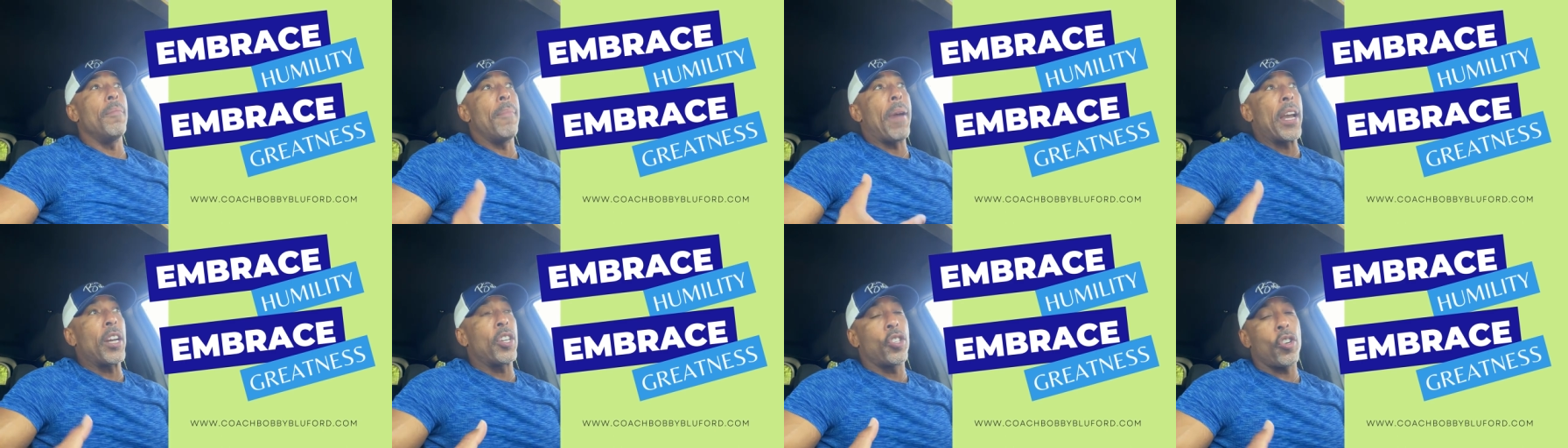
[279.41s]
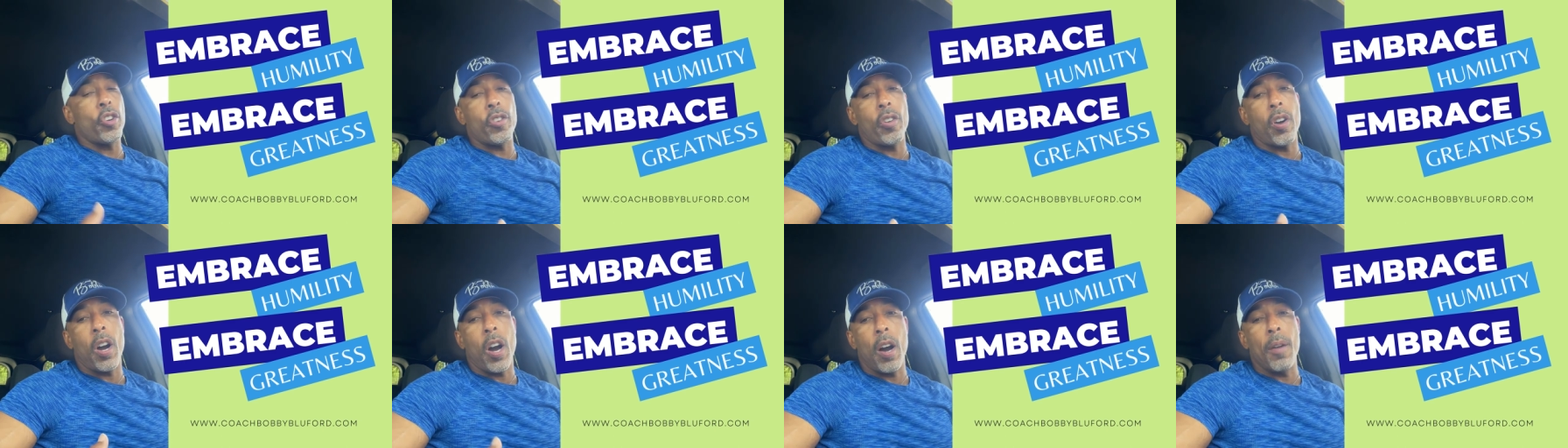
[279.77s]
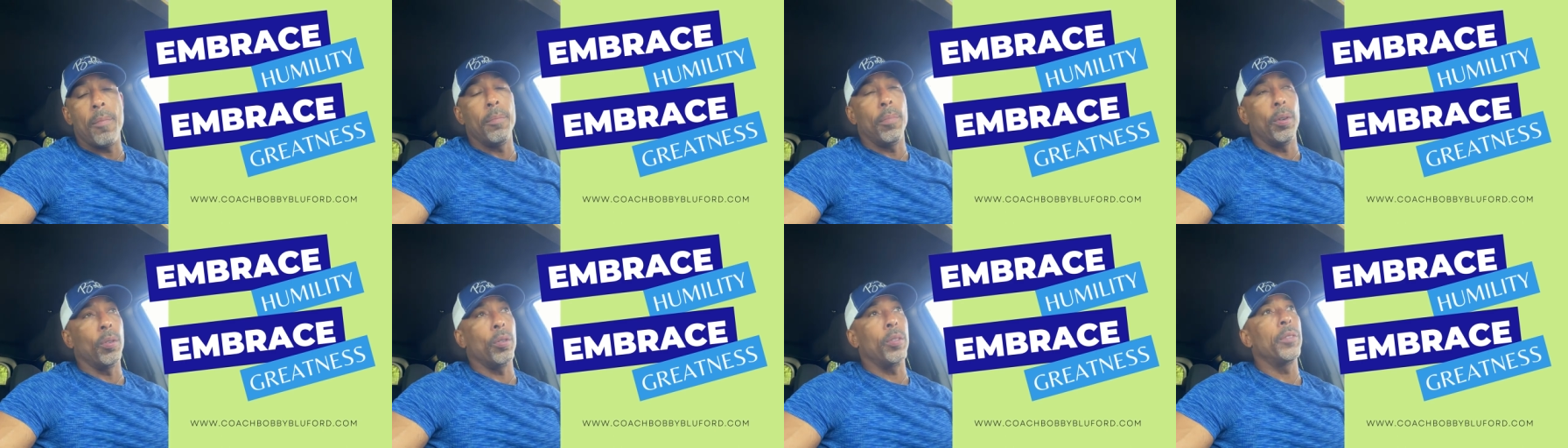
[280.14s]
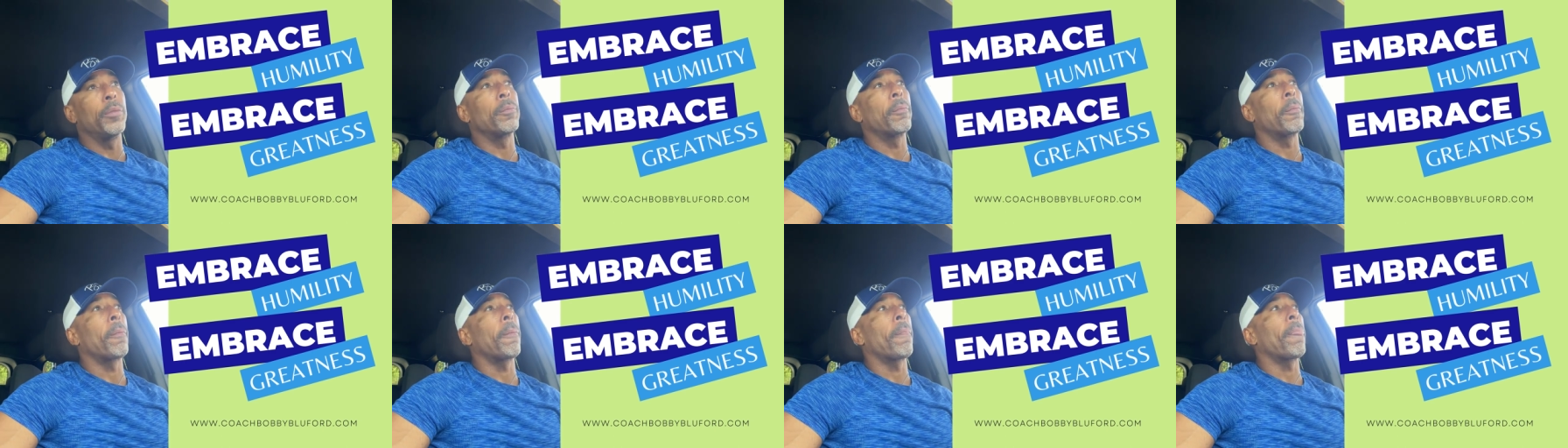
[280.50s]
make sure you're humbled,
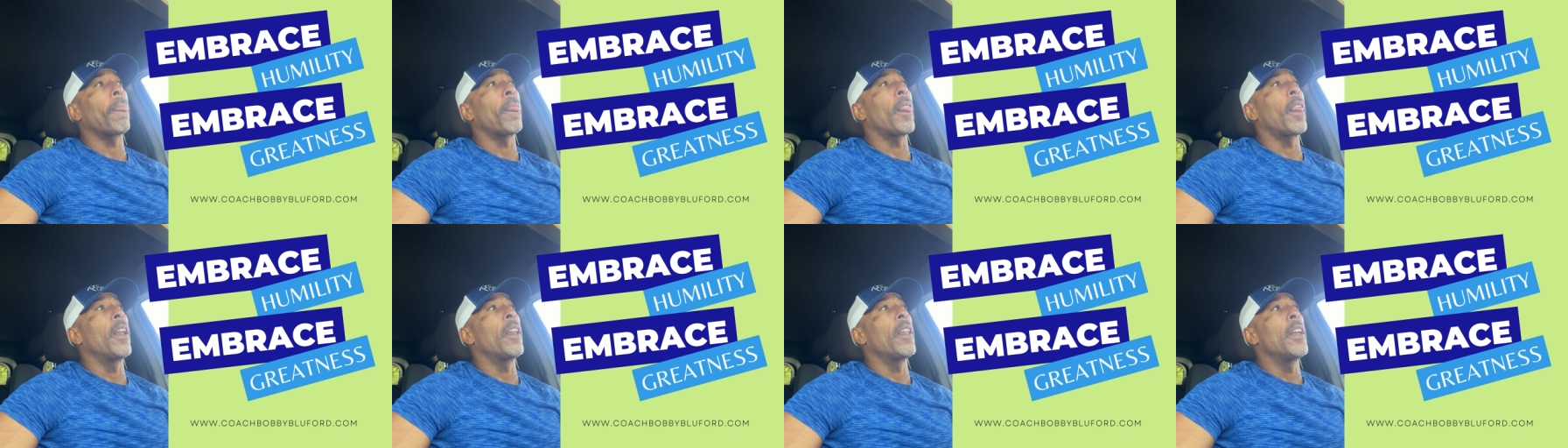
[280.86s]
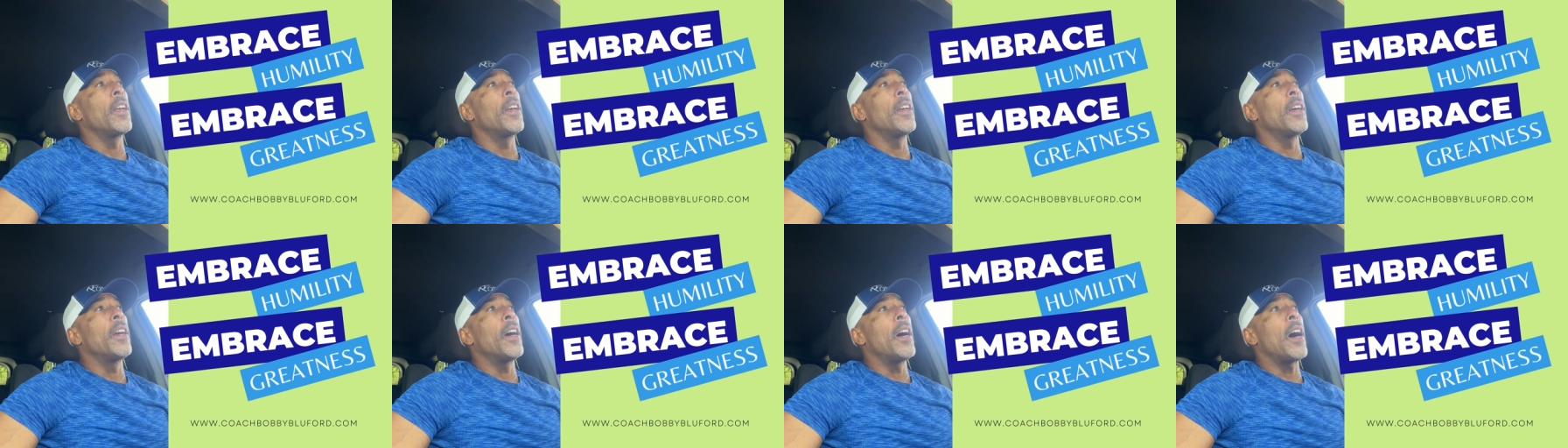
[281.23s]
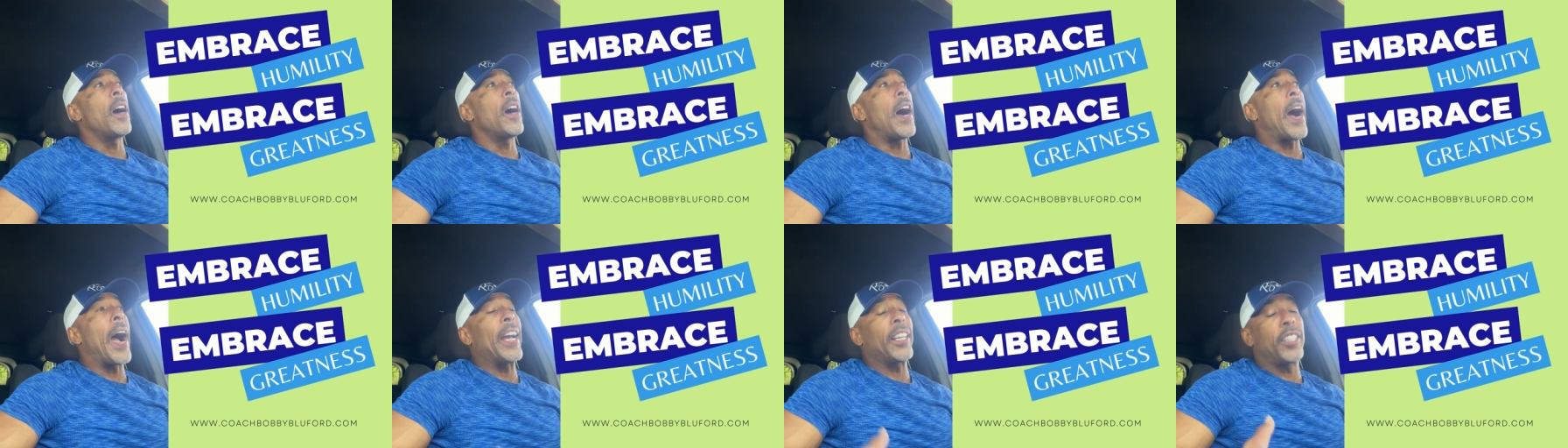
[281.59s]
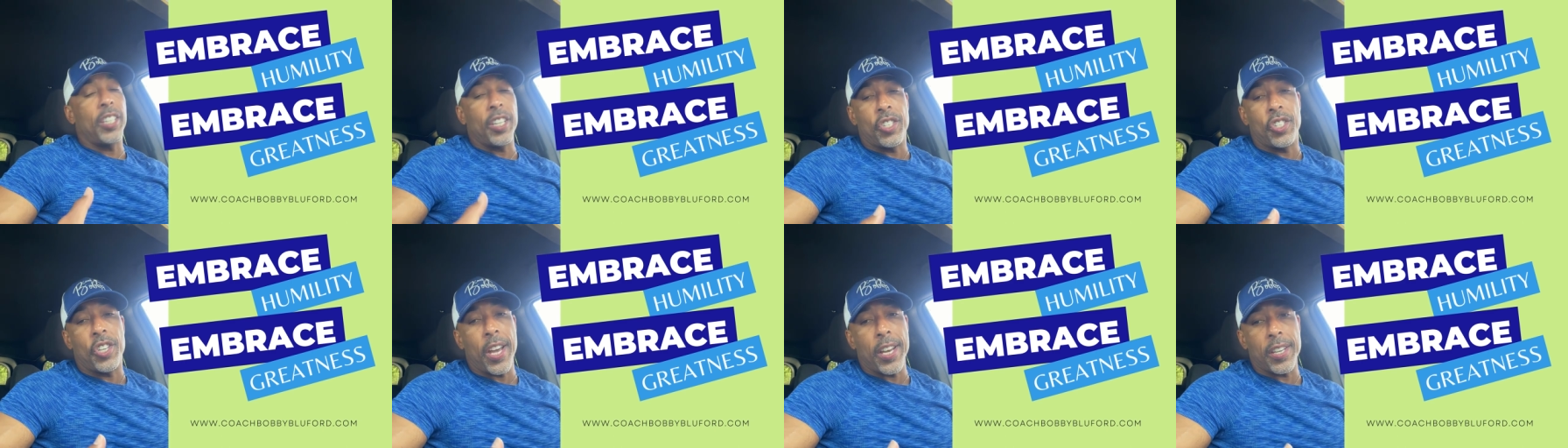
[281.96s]
I
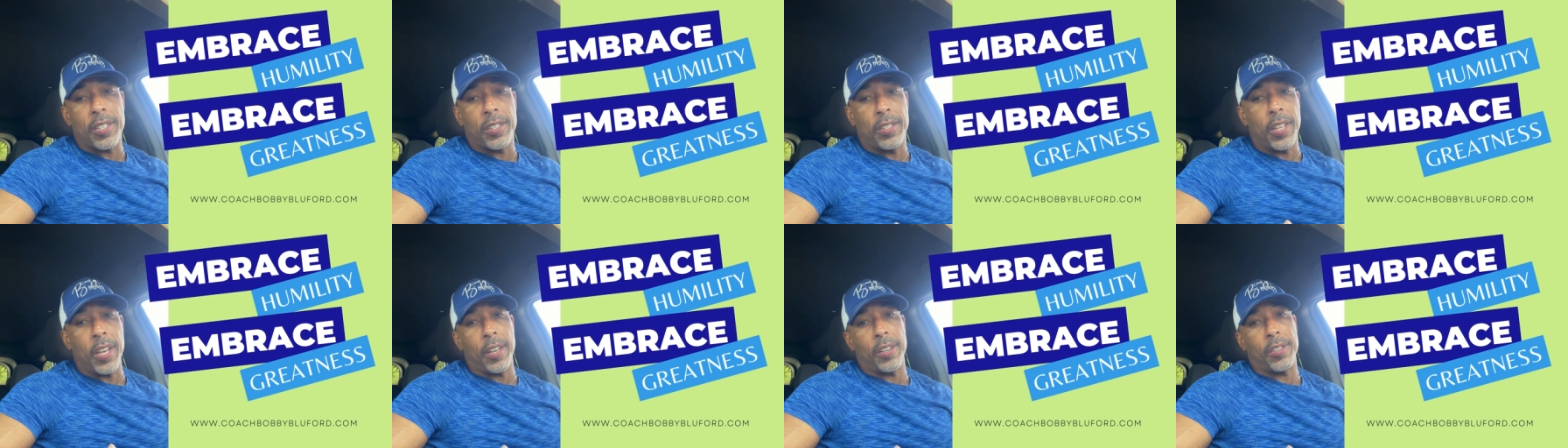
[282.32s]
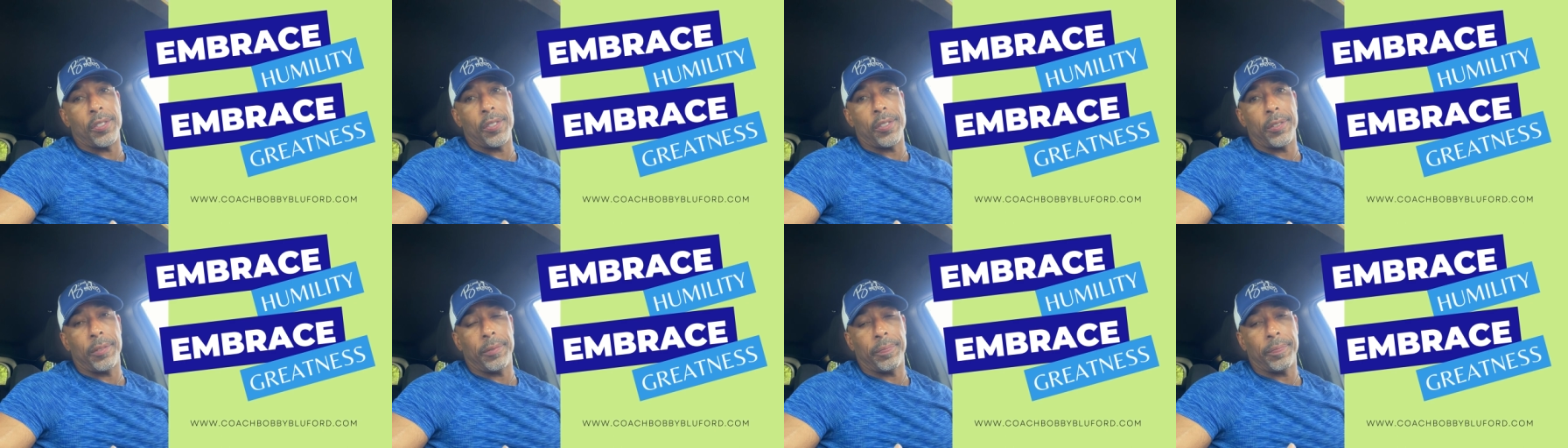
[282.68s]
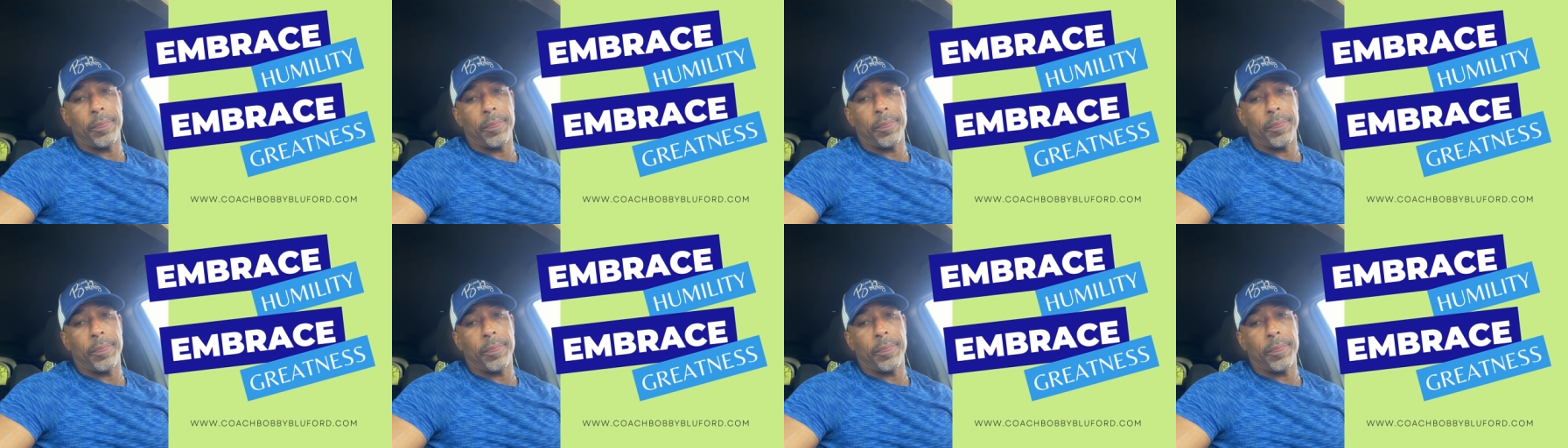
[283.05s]
suggest this.